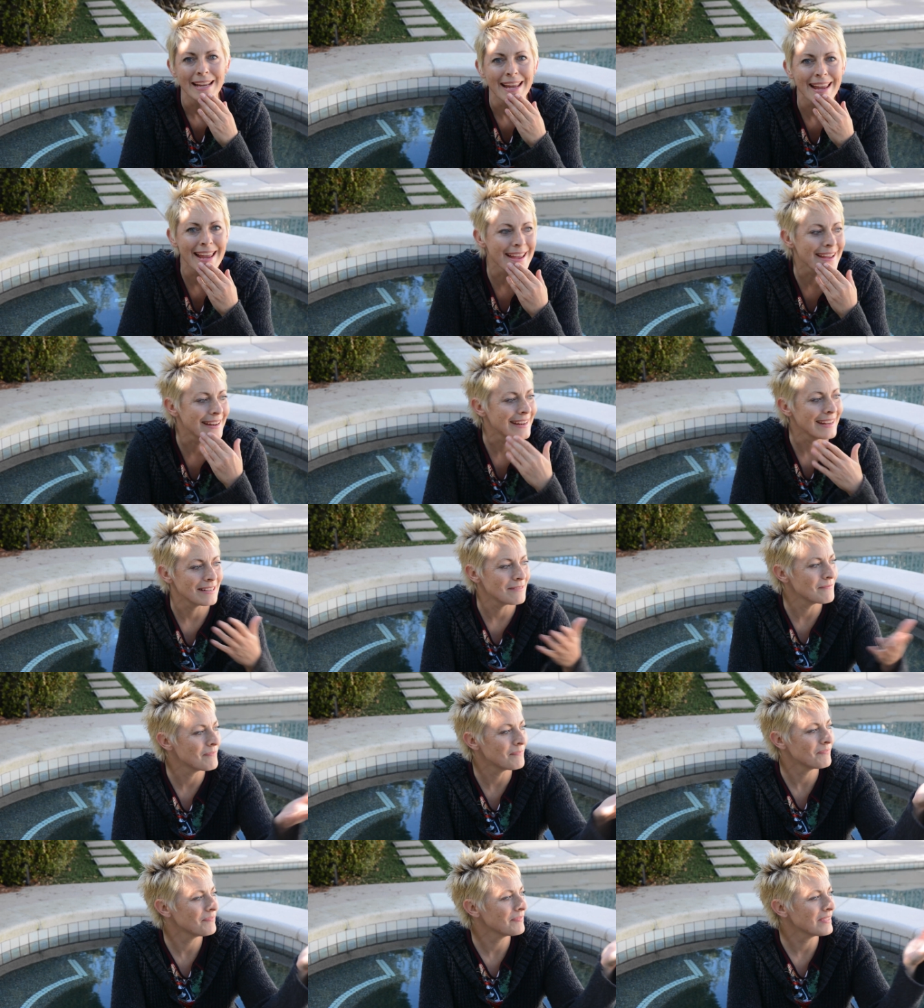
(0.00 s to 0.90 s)
and it
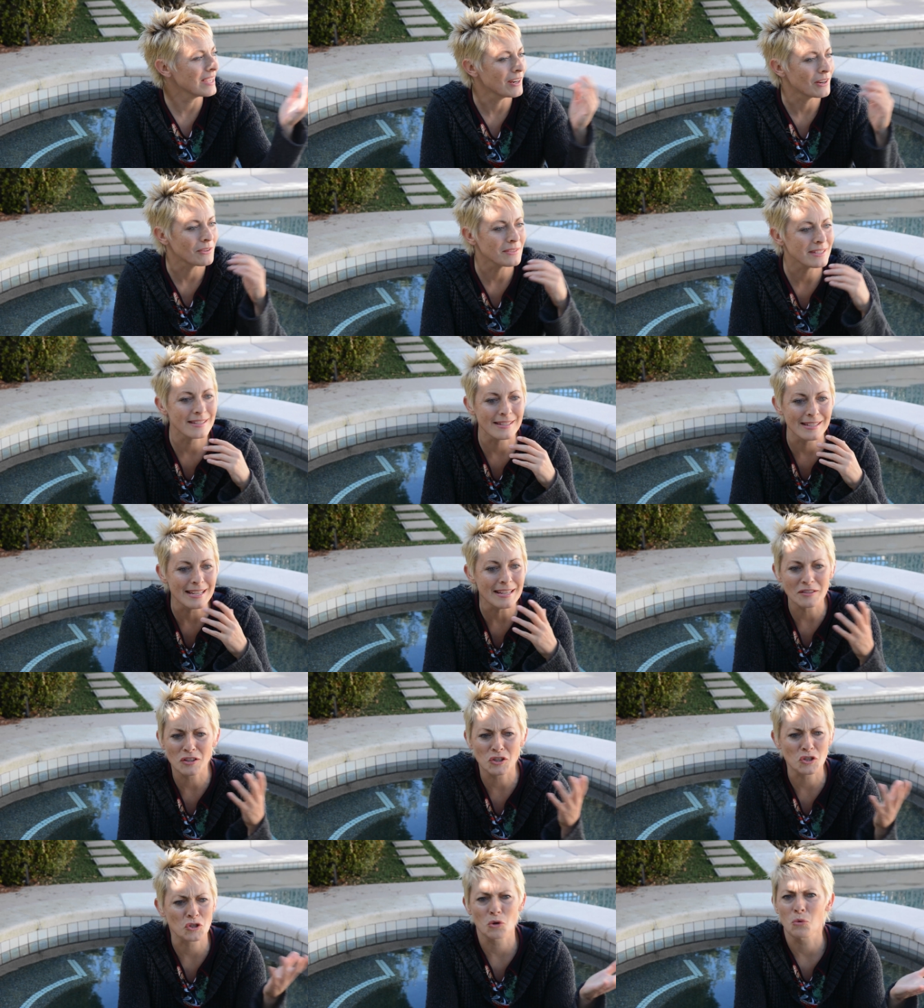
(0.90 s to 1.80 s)

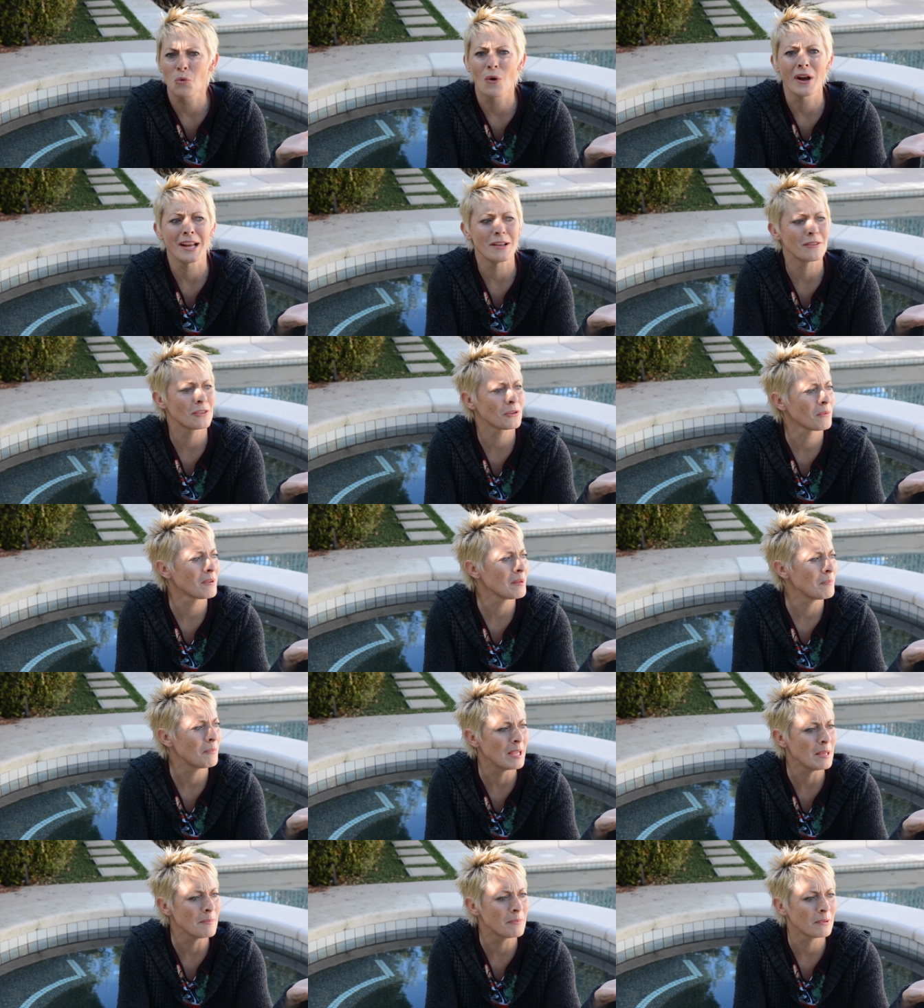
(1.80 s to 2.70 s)
seats 23
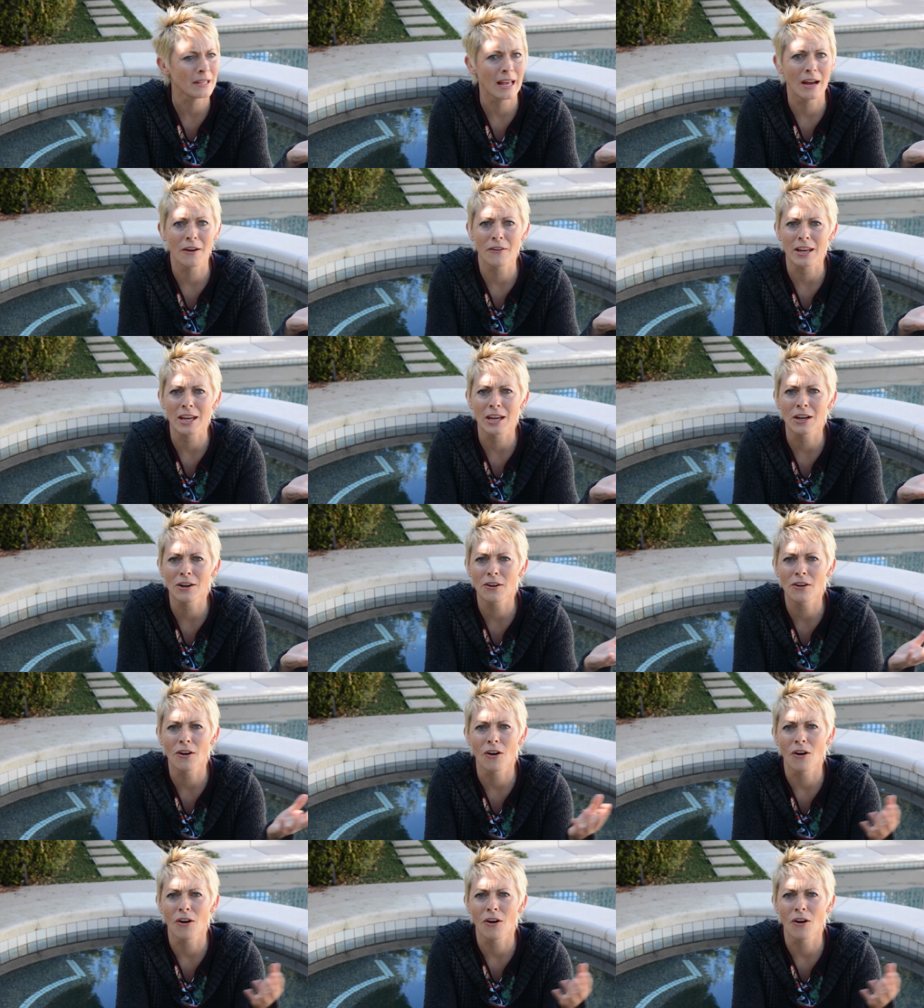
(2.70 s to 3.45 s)
people out here.